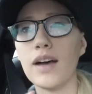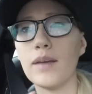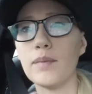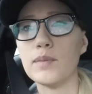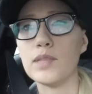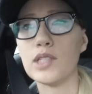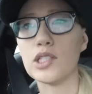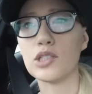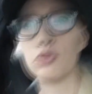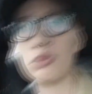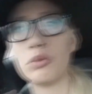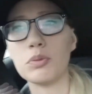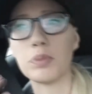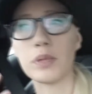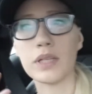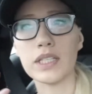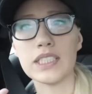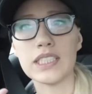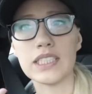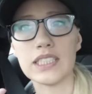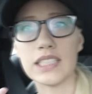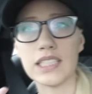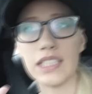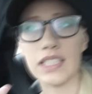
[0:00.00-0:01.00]
just
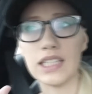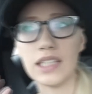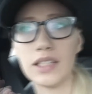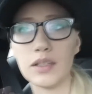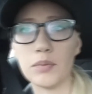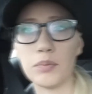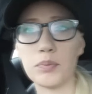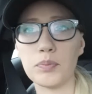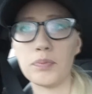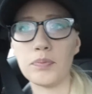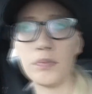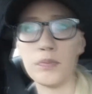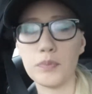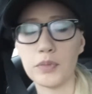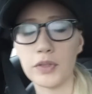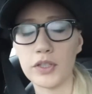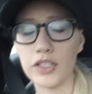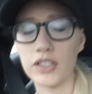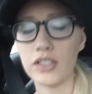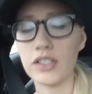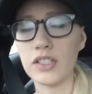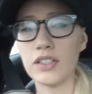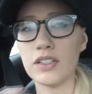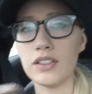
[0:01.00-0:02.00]
replacing the
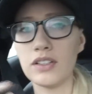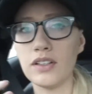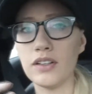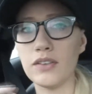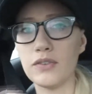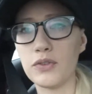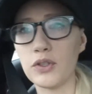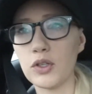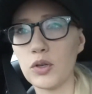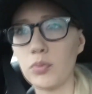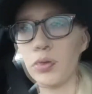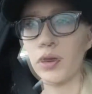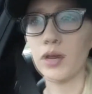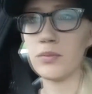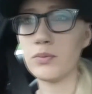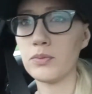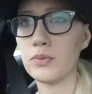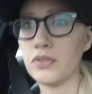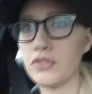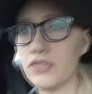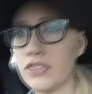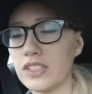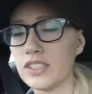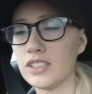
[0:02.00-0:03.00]
pre-fuel pump
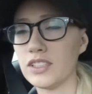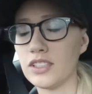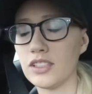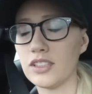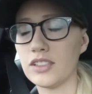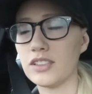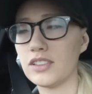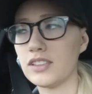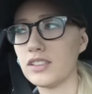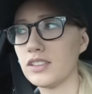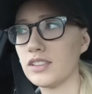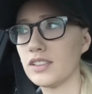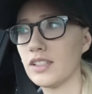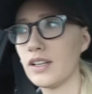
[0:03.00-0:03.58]
filters